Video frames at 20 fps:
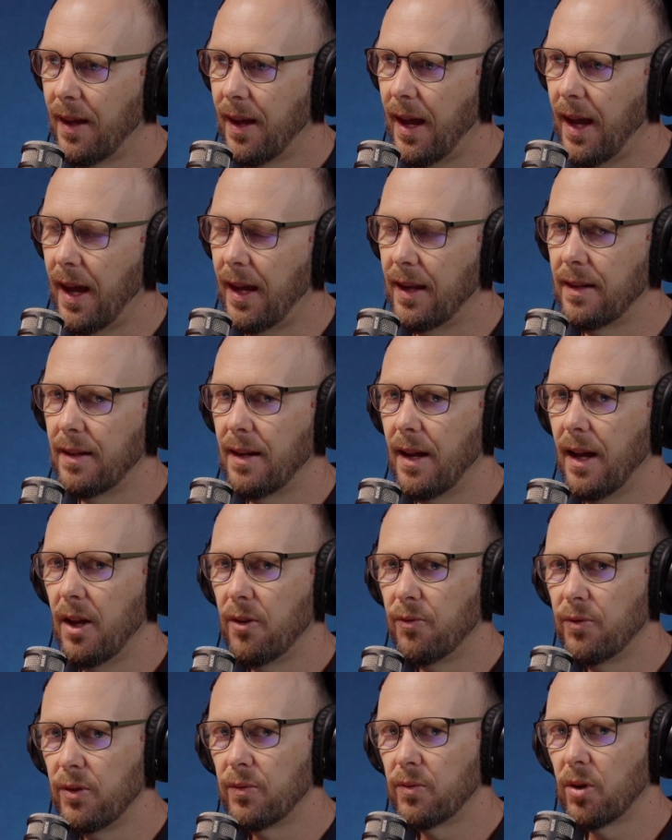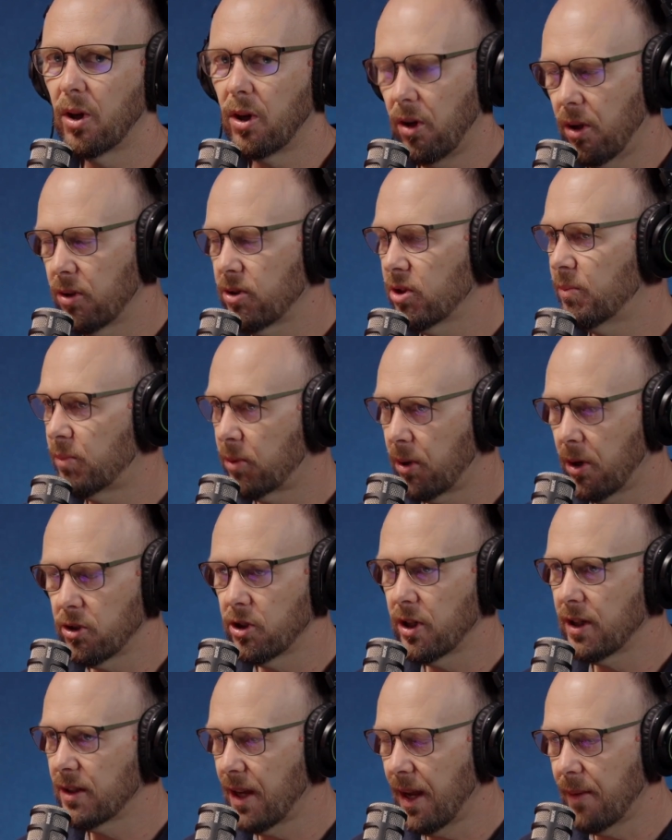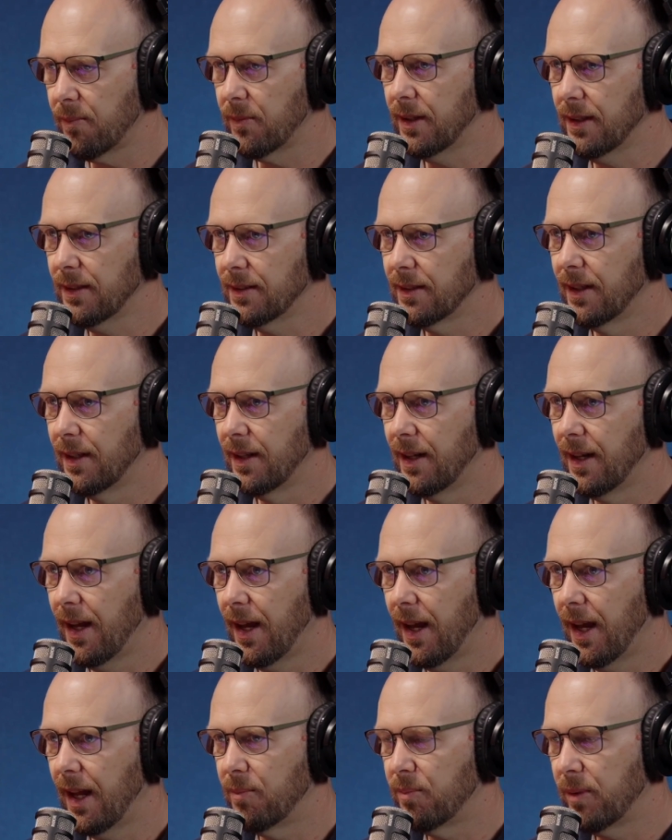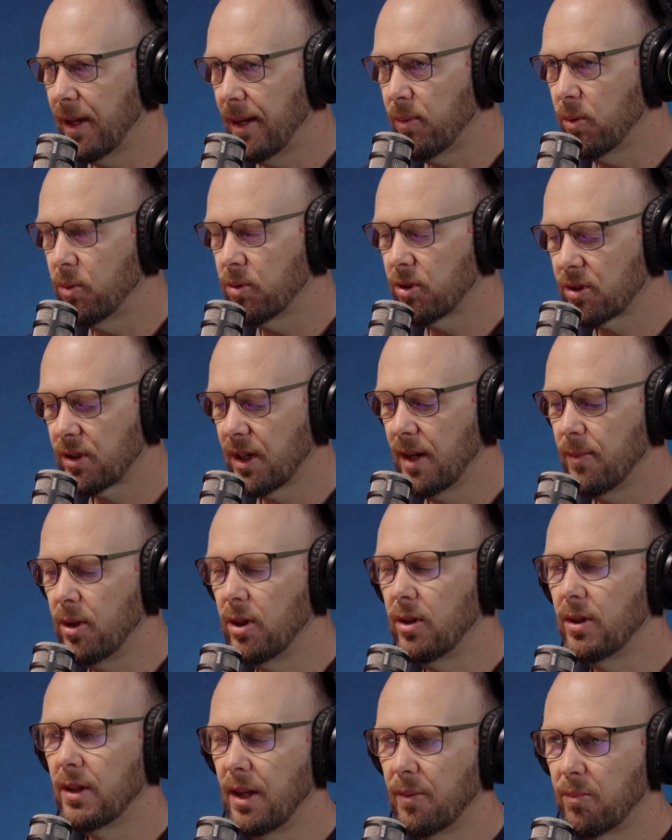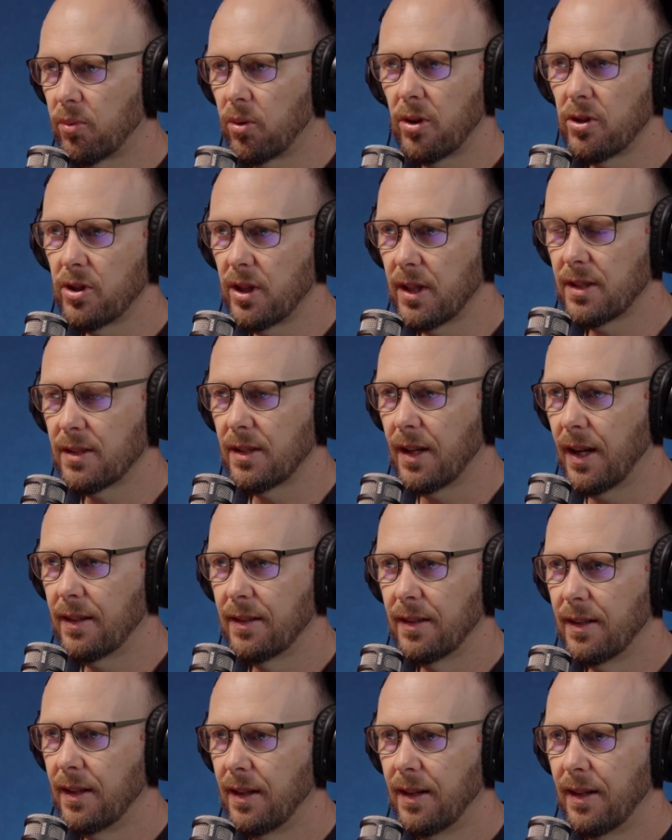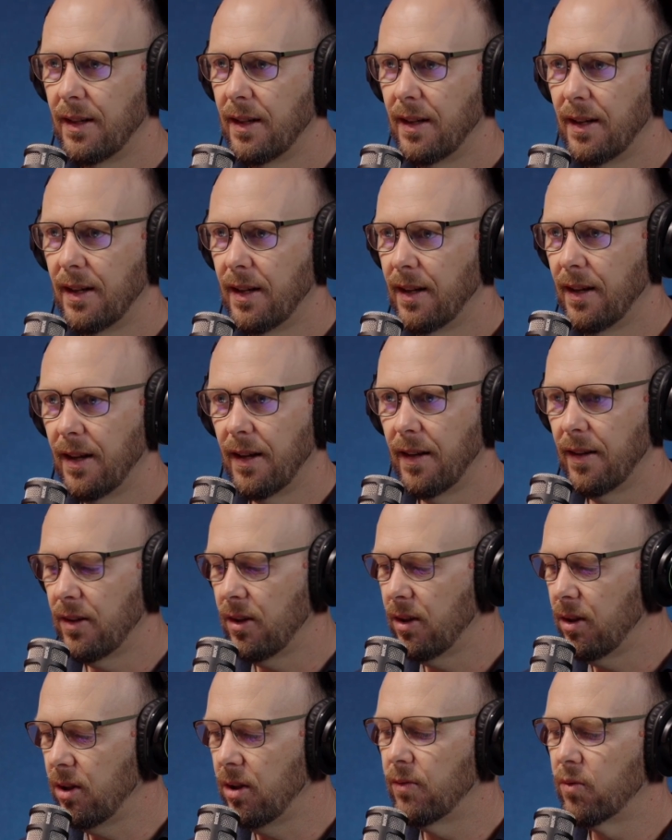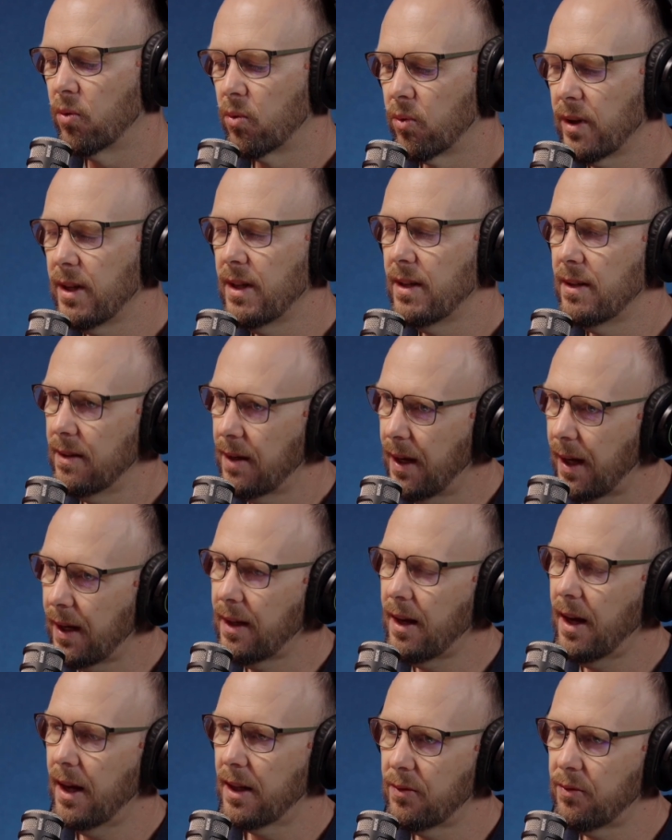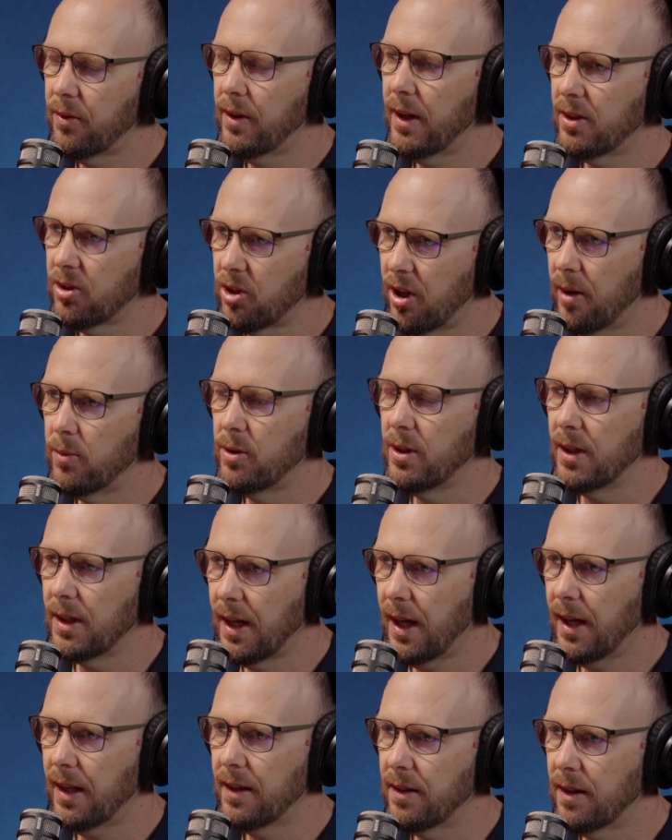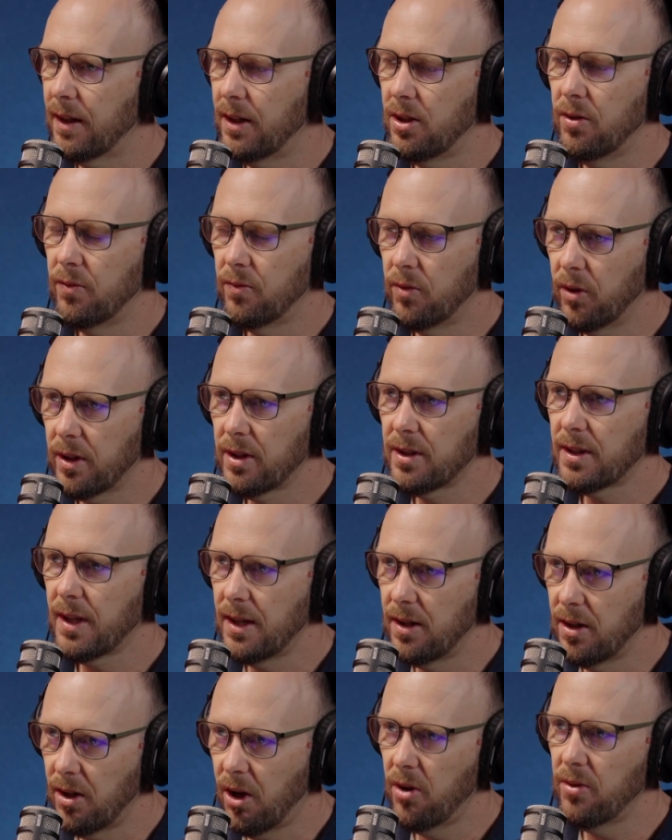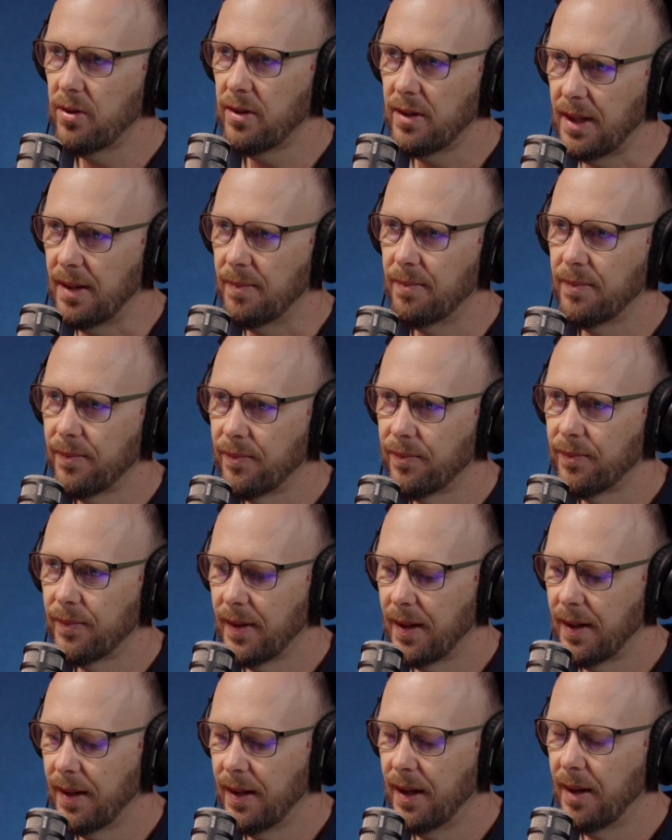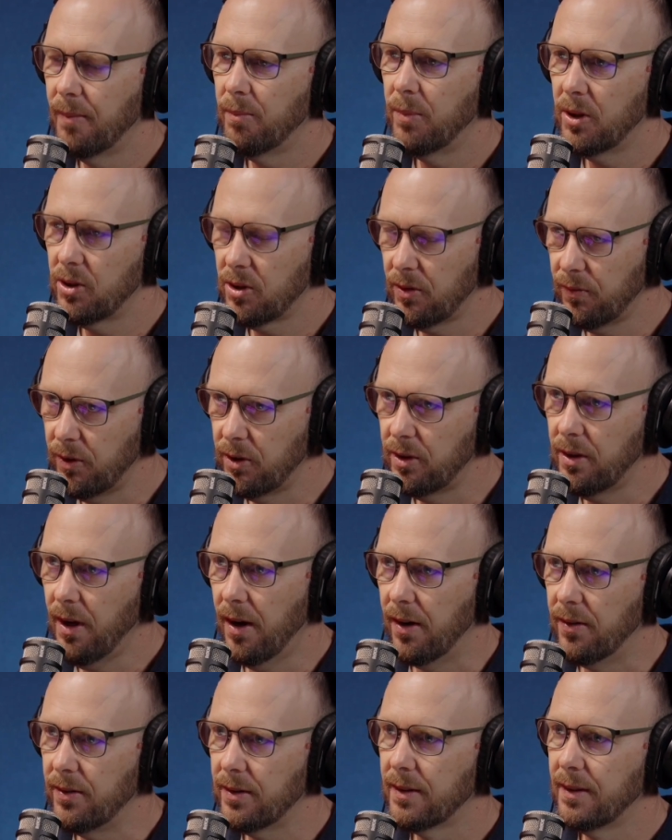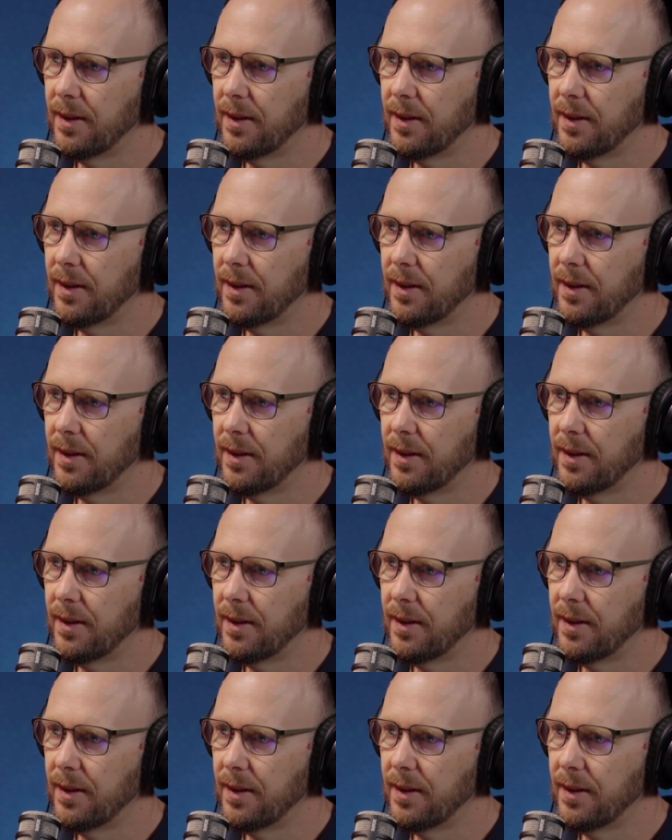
And if you've got lots of projects happening and people screaming at you to get projects done, you've already accounted for that time in your calendar, and you've got to say no to them, because if you don't,